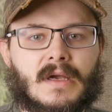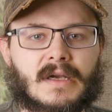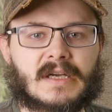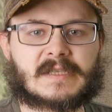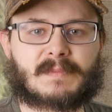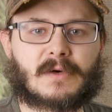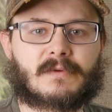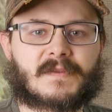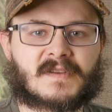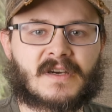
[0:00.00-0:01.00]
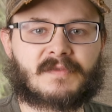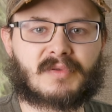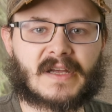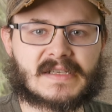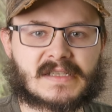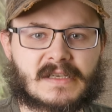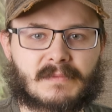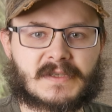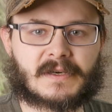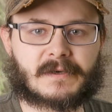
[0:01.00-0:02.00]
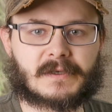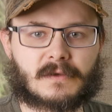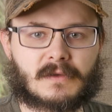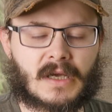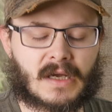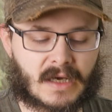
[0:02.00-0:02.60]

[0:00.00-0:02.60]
It's built with tough plastic material